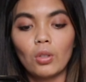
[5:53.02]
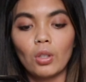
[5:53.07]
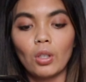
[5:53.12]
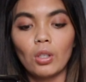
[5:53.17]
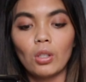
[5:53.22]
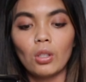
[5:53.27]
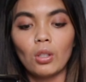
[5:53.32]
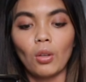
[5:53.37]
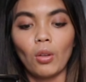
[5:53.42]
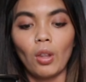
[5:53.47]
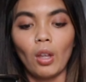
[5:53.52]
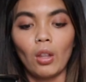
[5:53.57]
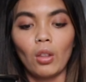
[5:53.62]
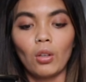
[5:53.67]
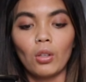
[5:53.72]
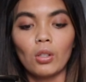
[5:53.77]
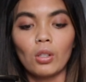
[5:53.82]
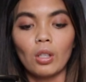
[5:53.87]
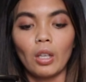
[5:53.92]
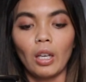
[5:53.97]
Just so that
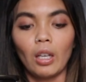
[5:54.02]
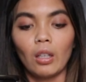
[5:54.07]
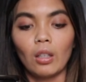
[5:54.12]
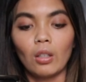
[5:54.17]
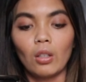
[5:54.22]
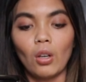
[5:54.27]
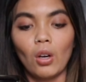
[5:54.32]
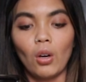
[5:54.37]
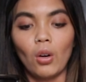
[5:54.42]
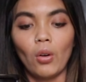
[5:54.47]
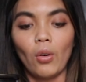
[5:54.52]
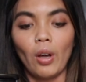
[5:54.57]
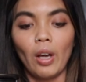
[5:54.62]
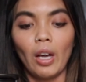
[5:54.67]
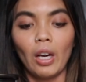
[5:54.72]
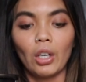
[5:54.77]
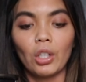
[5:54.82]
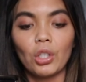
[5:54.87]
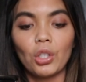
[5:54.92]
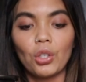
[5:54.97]
there's like no
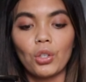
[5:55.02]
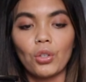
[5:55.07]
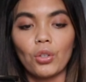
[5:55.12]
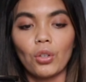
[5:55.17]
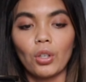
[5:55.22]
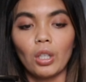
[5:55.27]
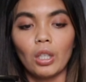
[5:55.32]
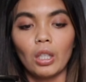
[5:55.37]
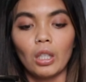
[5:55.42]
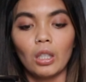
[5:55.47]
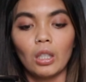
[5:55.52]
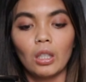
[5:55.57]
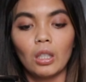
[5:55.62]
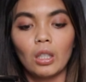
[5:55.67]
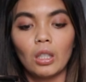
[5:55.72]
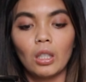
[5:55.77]
extra